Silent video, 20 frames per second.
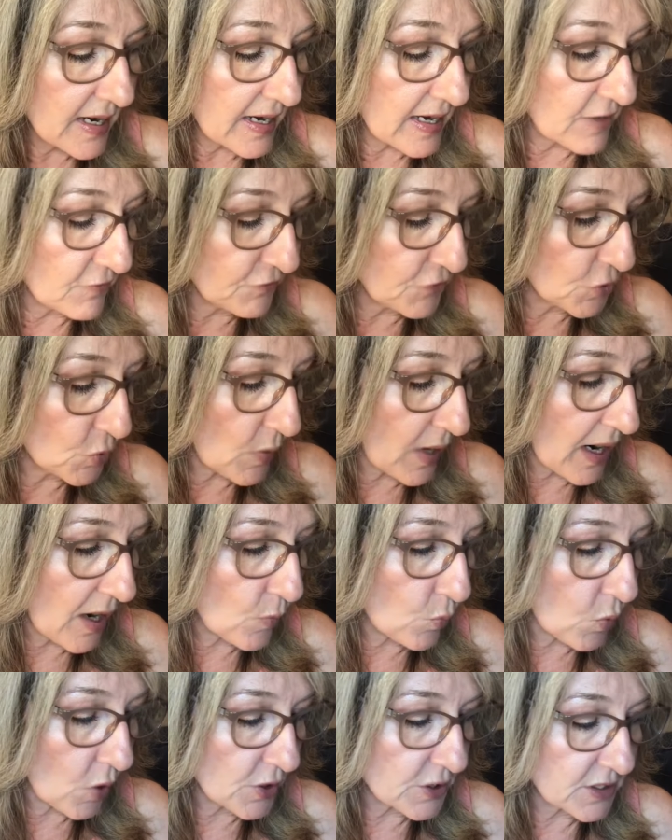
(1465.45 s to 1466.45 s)
if you are
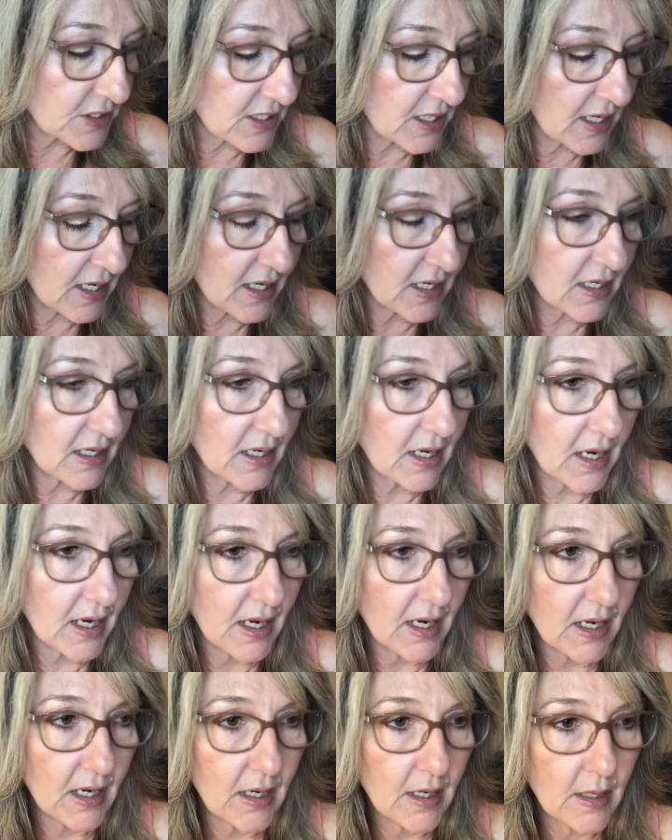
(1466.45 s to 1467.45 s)
wanting
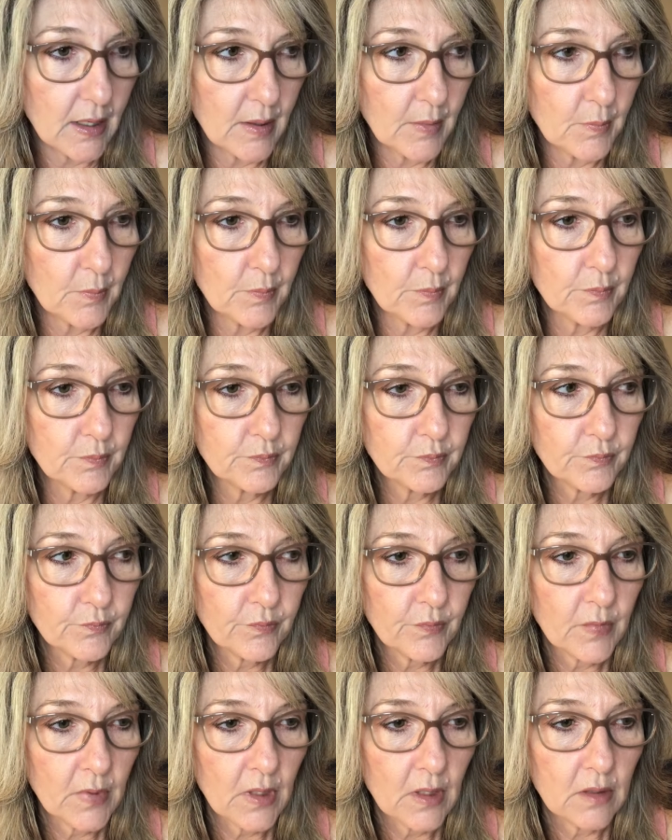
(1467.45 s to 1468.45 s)

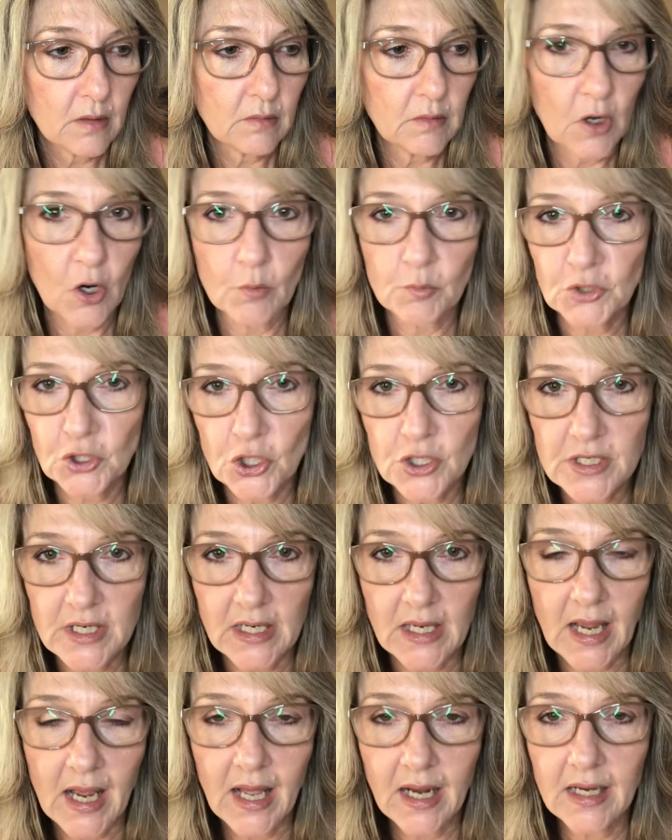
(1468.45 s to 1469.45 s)
help
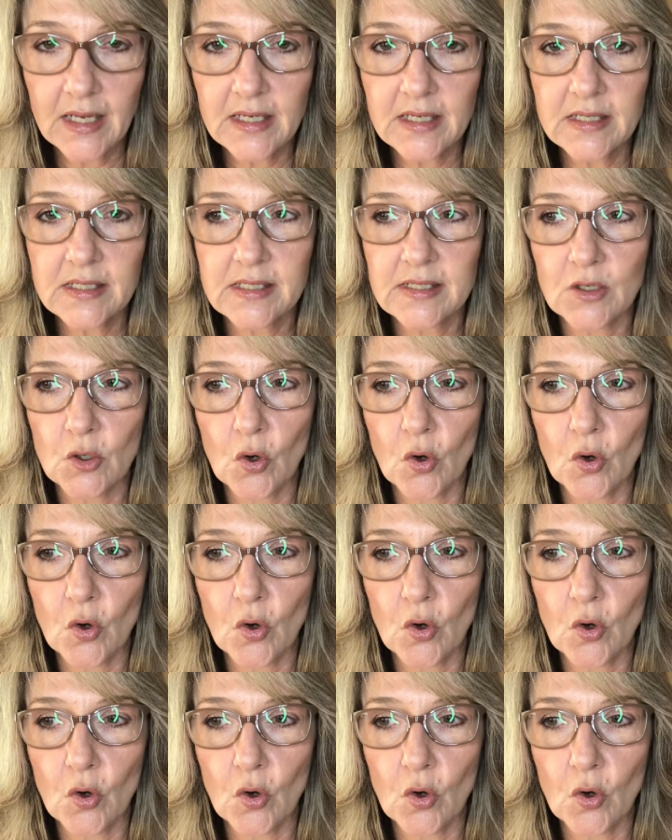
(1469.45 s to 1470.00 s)
choosing colours,